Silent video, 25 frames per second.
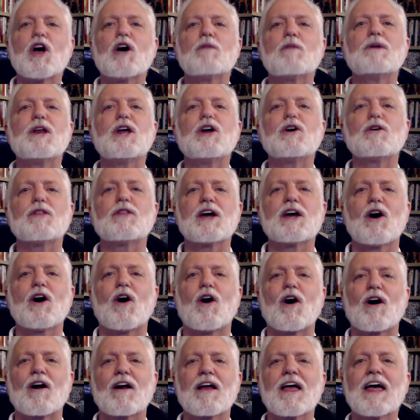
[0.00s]
but here they
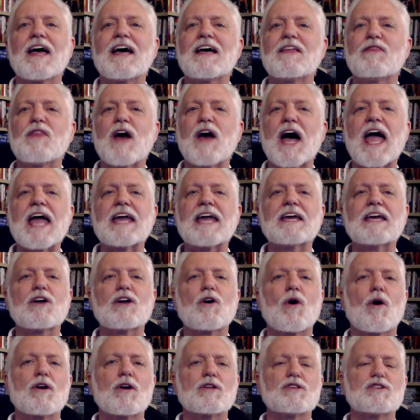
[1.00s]
are: the Hanging
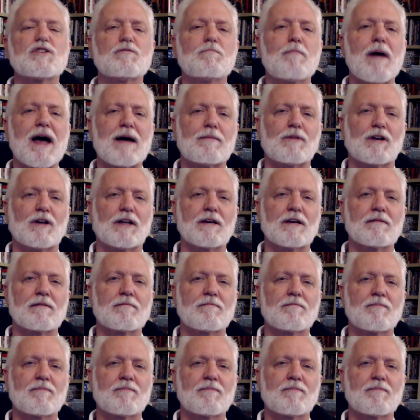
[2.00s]
Gardens of Babylon,